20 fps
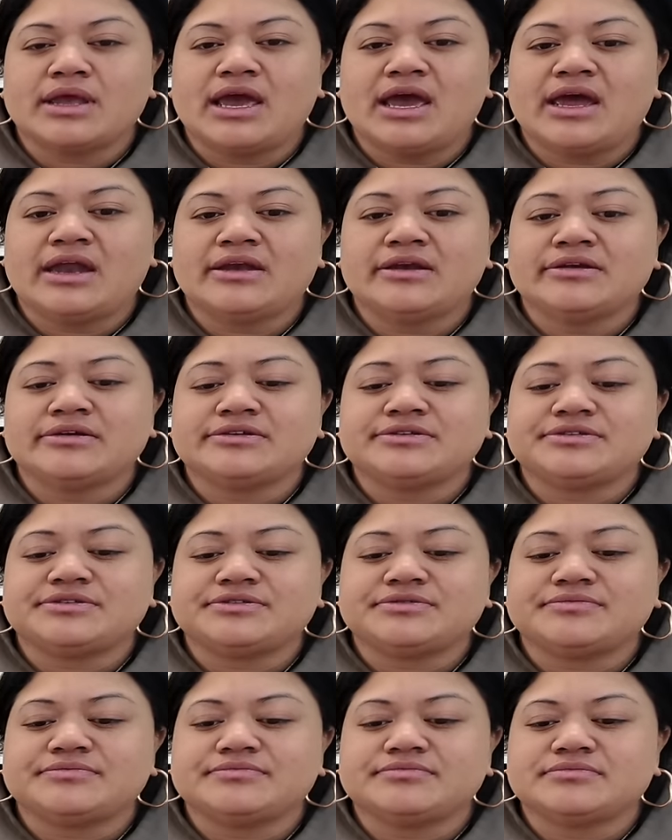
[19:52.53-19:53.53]
And
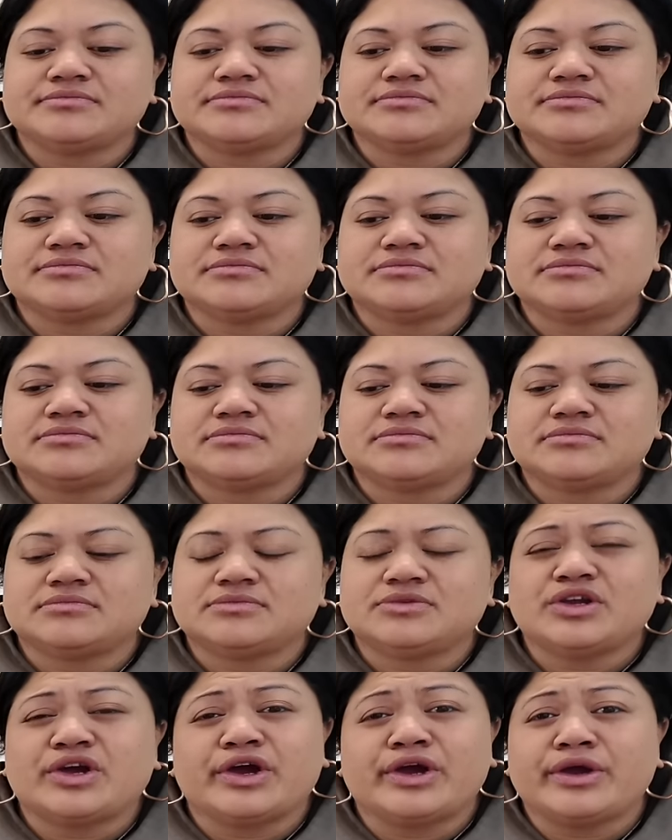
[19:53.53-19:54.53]

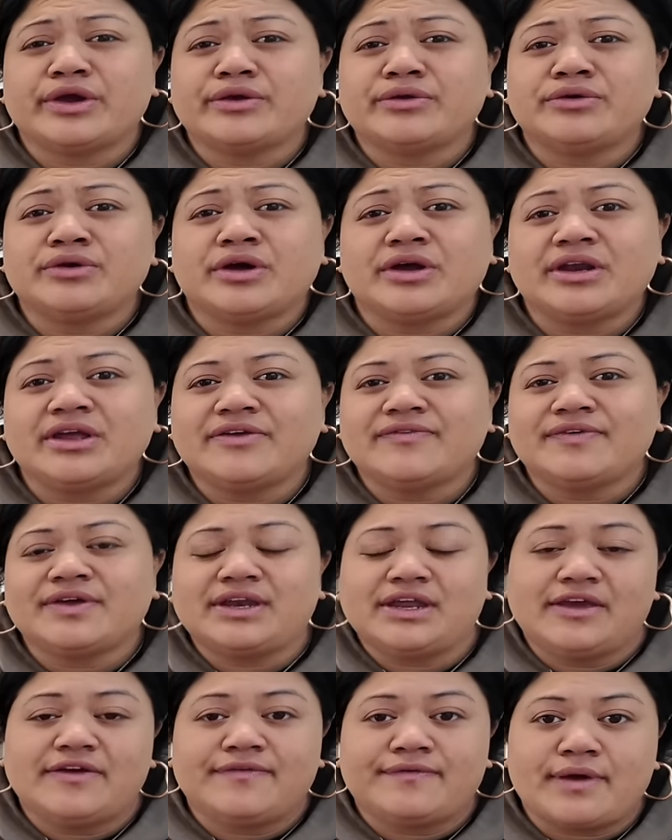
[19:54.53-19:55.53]
no, not
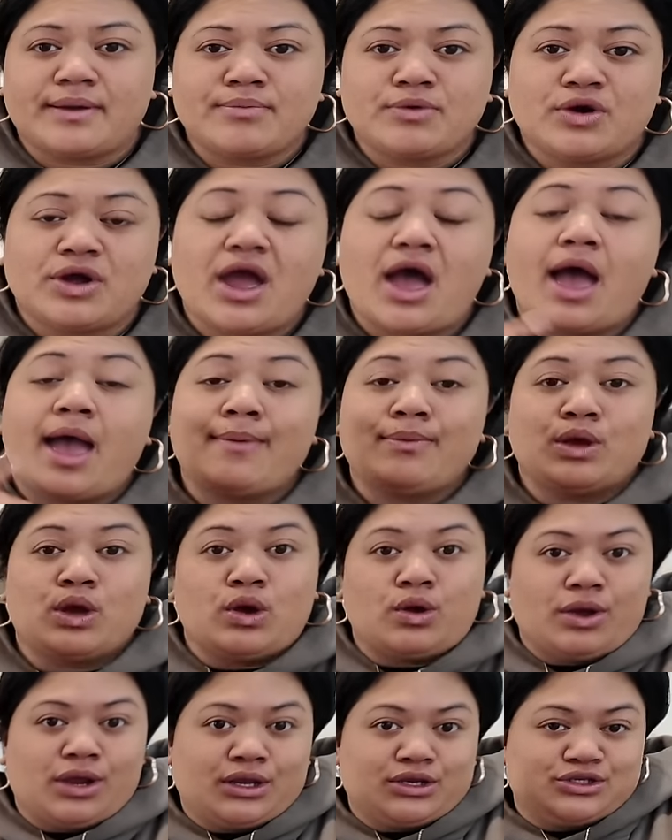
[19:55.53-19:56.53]
even if I'm I'm
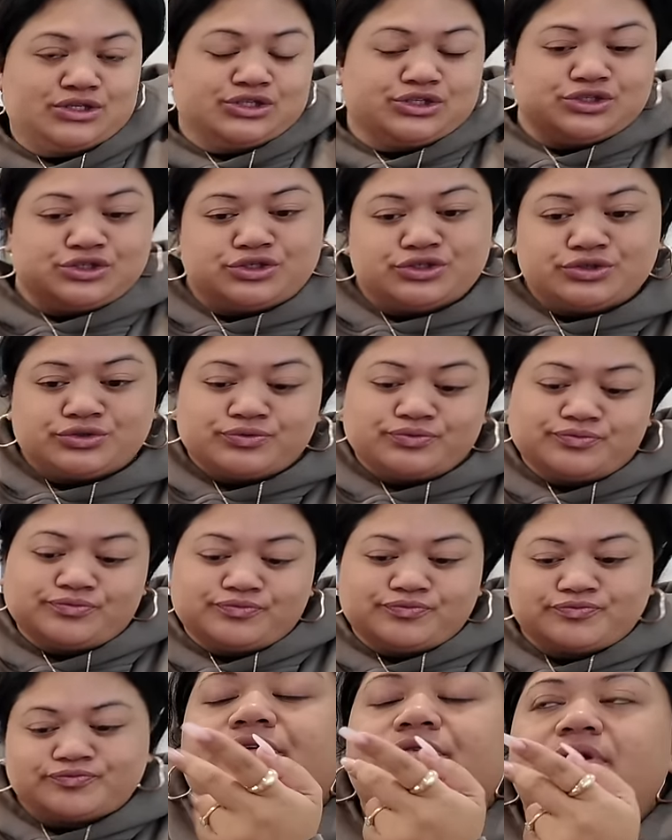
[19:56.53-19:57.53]
going
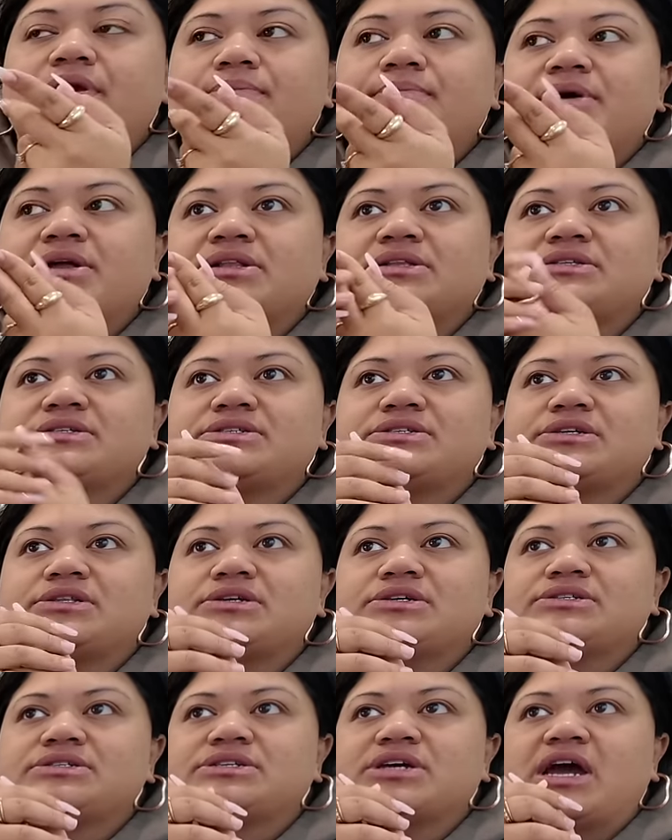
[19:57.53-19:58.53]
to three months to
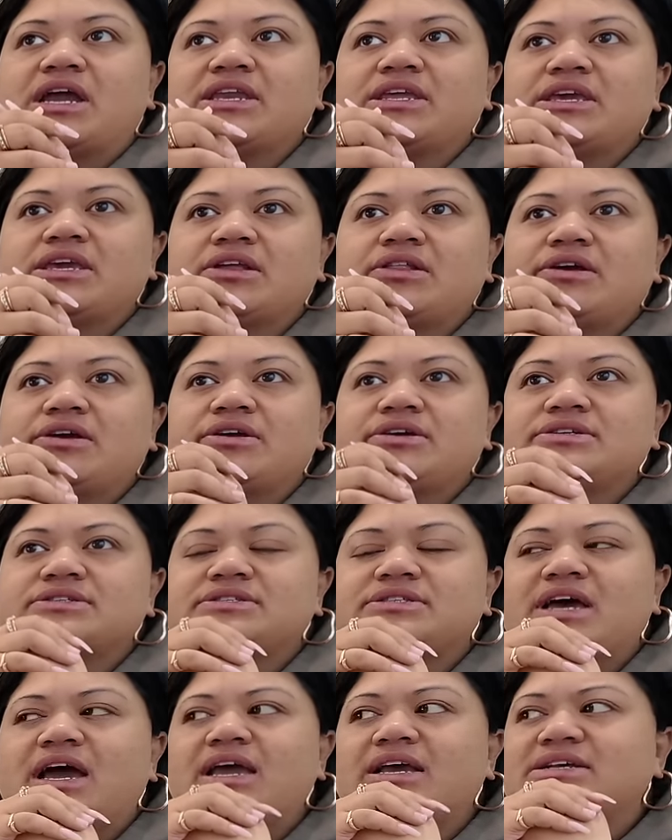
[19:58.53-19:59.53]
lose nine kilos.
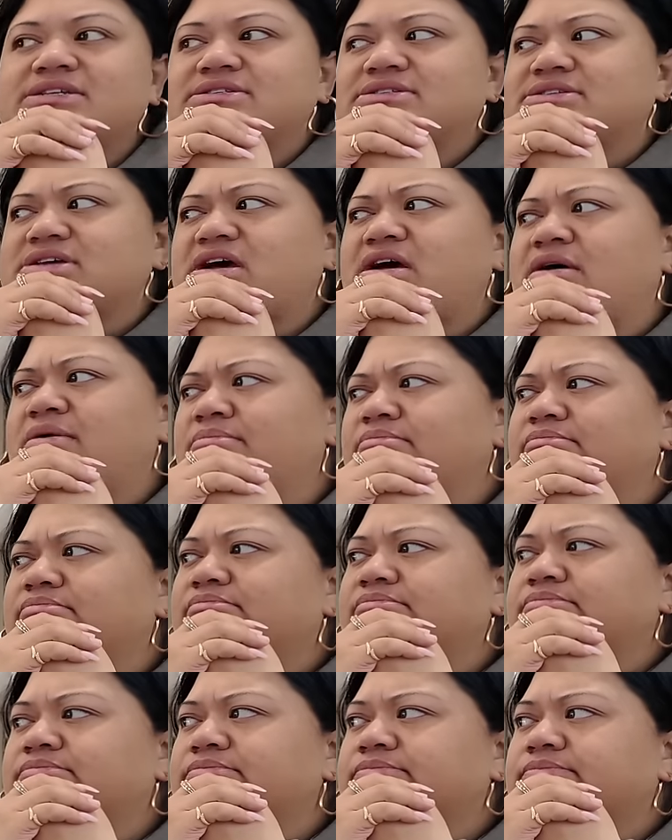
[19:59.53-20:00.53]
That is
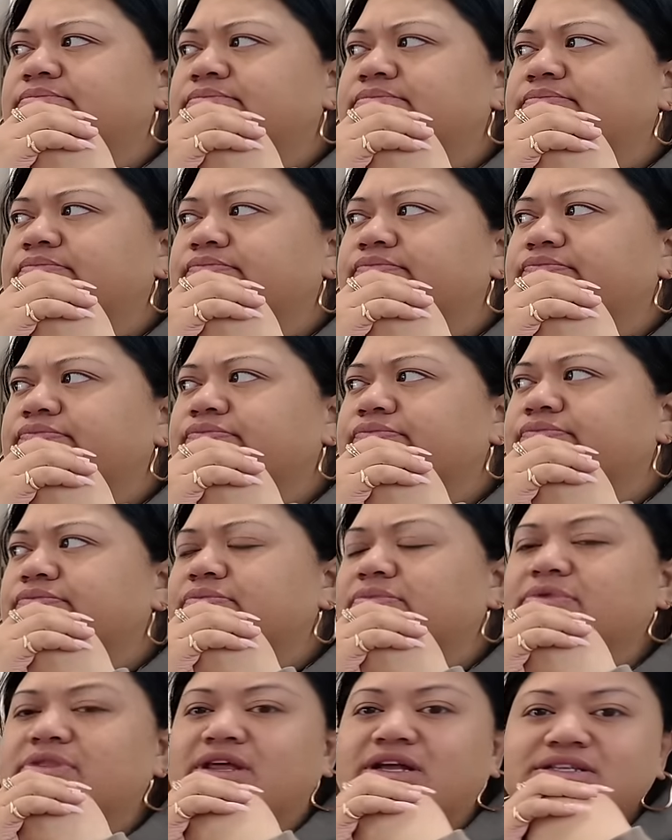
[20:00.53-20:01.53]
um Doable.
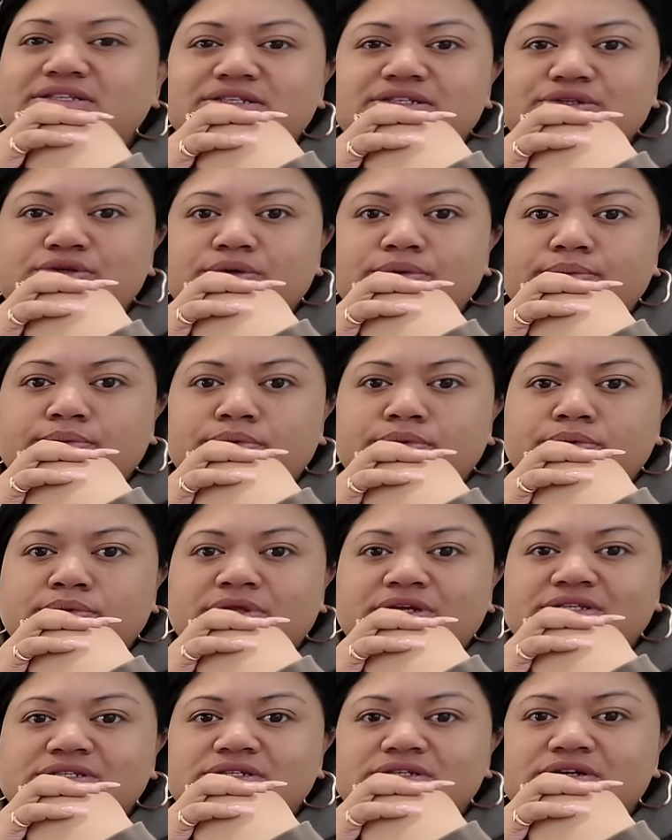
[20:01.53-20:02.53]
That's doable.
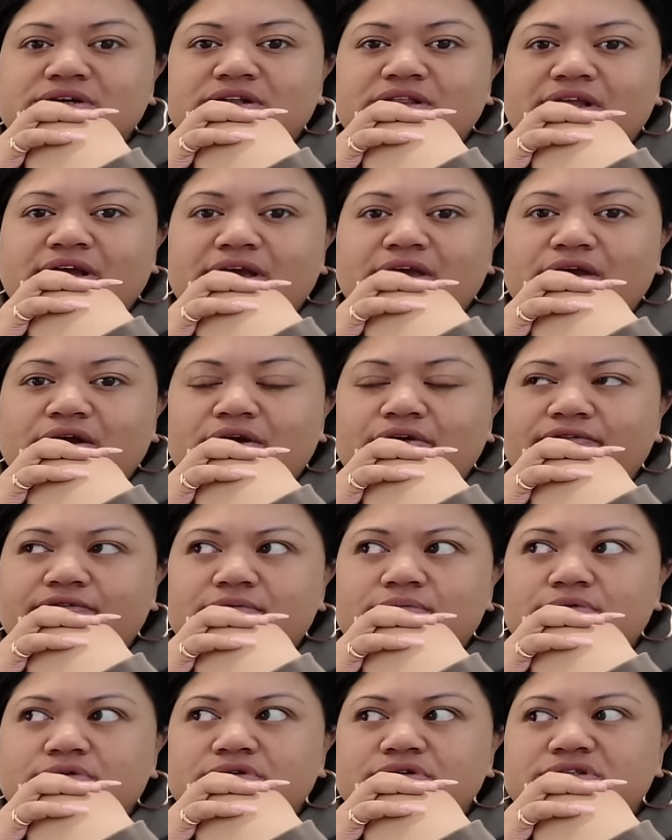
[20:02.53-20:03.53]
That's yeah. not like
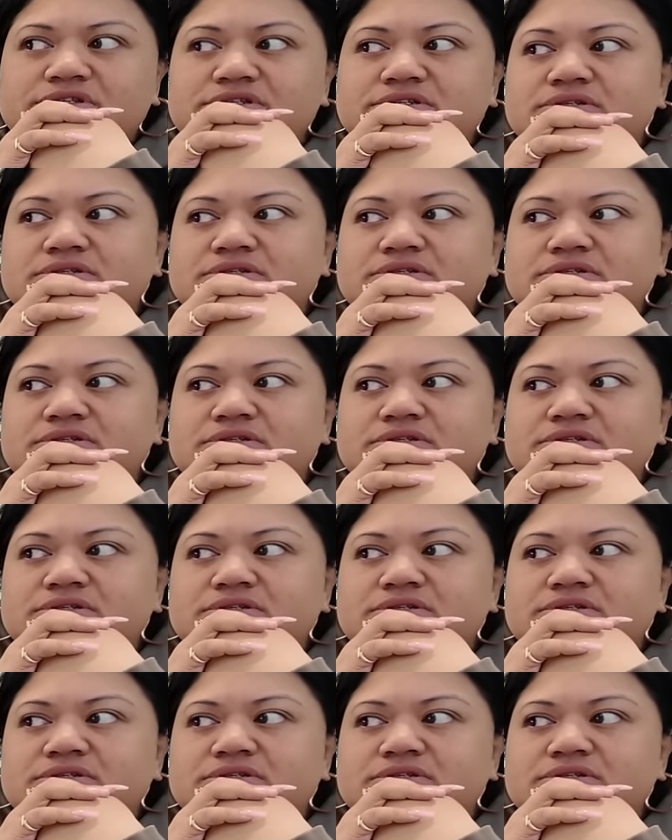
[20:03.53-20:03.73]
overboard.